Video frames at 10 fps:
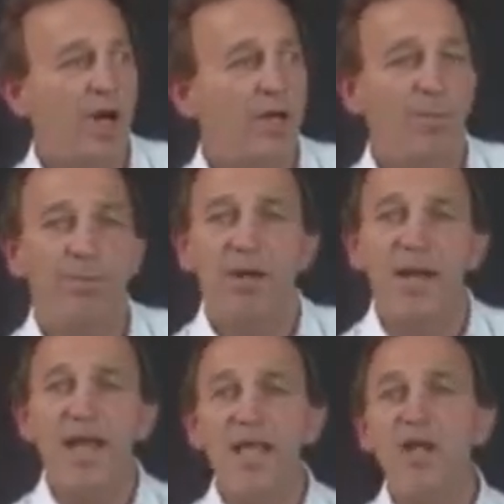and a
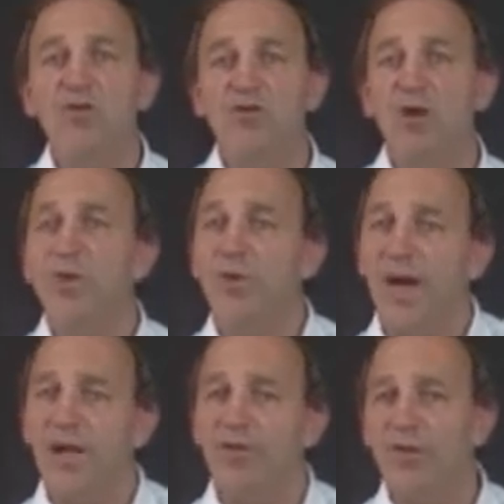plain shoulder
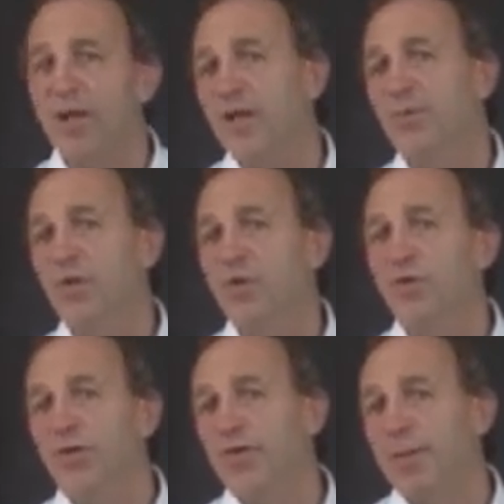X-ray can be
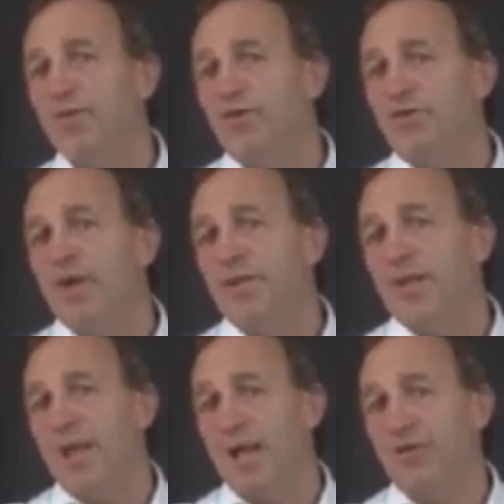used to demonstrate
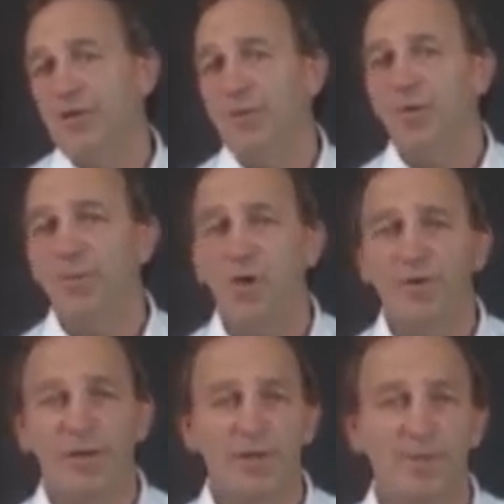the calcium
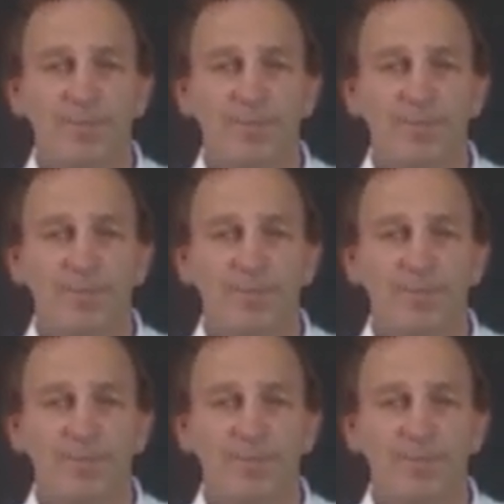deposit.